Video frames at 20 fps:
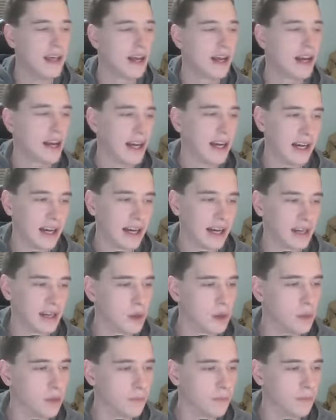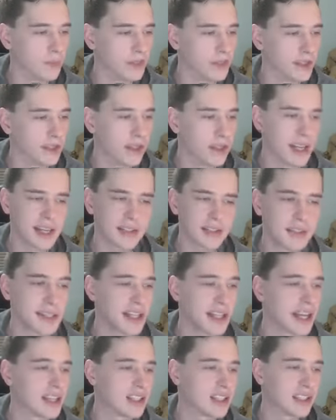Uh, cool. So you guys were
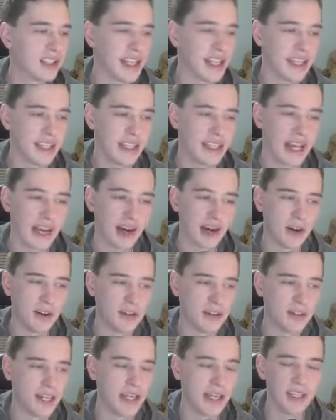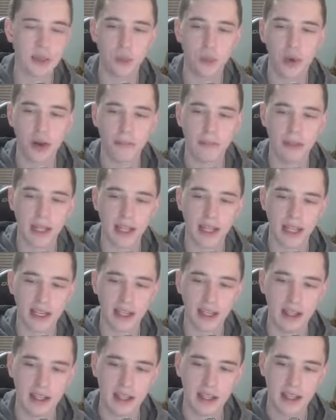saying I should land now. Land in one minute.
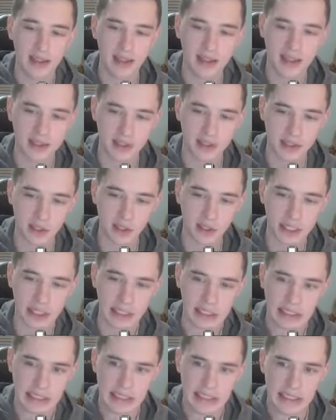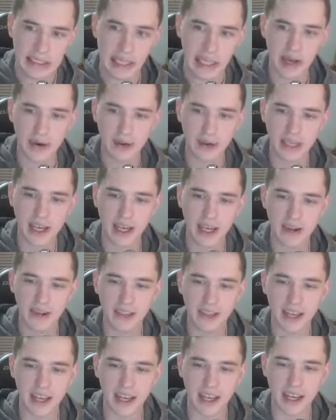Let's do it. Okay,
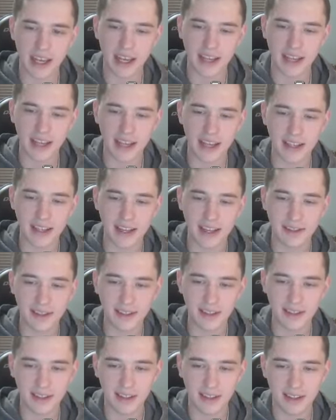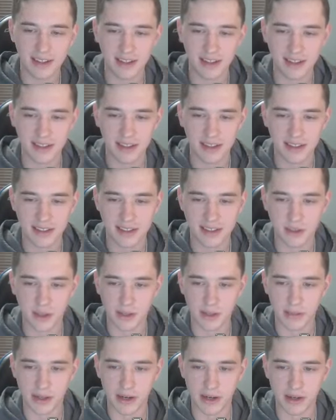okay. That that was a little, a little
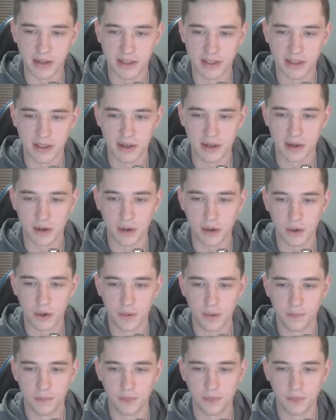extreme there. So...